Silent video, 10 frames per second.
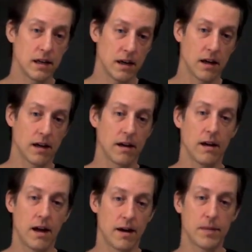
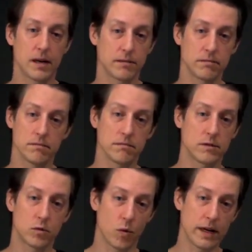at about
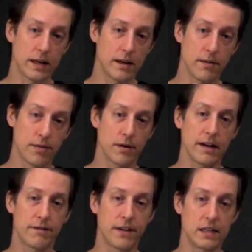20,
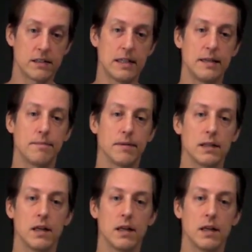30 feet deep